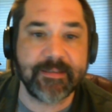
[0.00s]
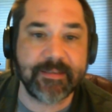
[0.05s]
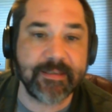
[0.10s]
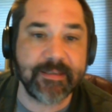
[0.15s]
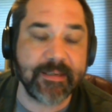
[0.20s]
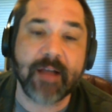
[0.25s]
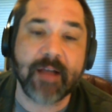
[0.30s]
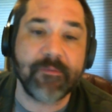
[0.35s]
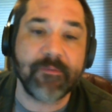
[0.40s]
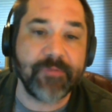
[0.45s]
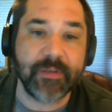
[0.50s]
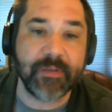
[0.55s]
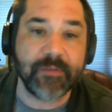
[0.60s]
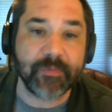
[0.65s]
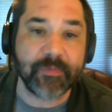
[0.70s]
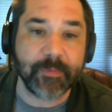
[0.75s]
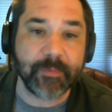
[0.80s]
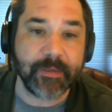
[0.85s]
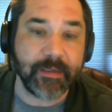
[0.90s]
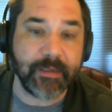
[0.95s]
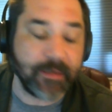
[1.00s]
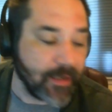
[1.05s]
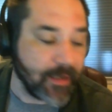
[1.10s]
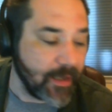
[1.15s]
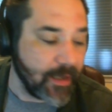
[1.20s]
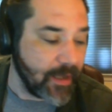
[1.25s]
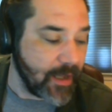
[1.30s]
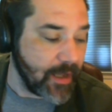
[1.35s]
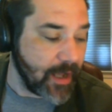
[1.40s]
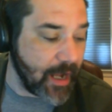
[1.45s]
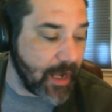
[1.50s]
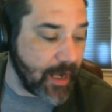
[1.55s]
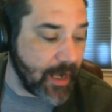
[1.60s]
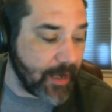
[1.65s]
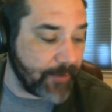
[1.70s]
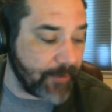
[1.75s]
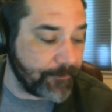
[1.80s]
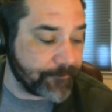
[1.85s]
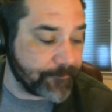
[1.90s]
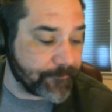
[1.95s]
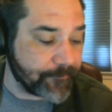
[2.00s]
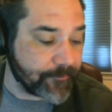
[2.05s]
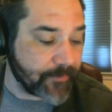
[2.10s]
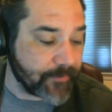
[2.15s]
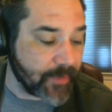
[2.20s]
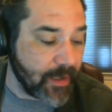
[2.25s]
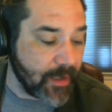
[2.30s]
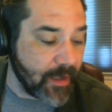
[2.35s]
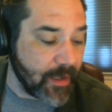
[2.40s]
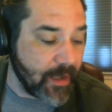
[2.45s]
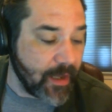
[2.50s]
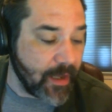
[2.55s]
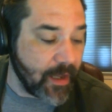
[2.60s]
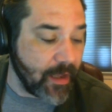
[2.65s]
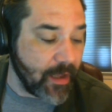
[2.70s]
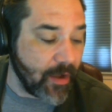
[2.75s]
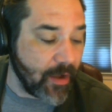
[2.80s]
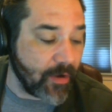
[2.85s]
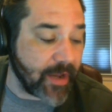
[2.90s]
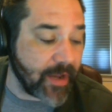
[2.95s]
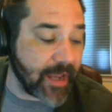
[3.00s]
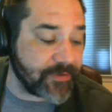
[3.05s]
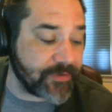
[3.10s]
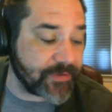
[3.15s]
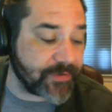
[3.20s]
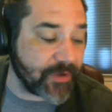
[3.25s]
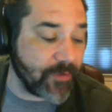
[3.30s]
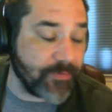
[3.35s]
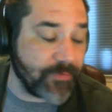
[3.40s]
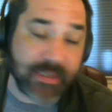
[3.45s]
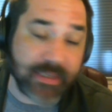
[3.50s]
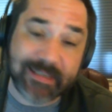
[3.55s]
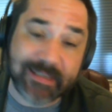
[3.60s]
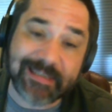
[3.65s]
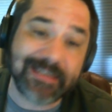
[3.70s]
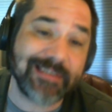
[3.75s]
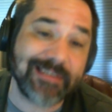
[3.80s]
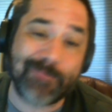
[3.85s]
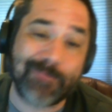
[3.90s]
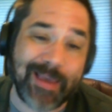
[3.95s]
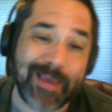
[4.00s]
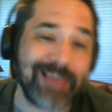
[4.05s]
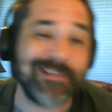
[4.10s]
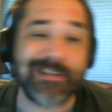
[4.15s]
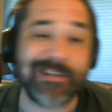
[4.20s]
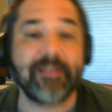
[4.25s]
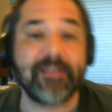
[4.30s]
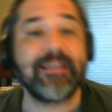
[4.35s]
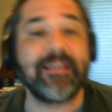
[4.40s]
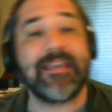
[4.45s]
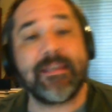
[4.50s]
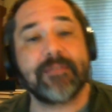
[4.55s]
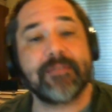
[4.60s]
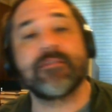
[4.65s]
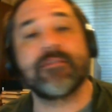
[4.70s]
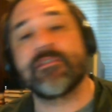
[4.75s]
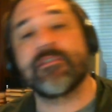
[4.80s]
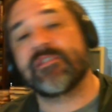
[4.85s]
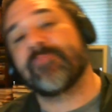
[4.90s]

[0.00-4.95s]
did not fit for me. Um, okay, so this is basically isn't a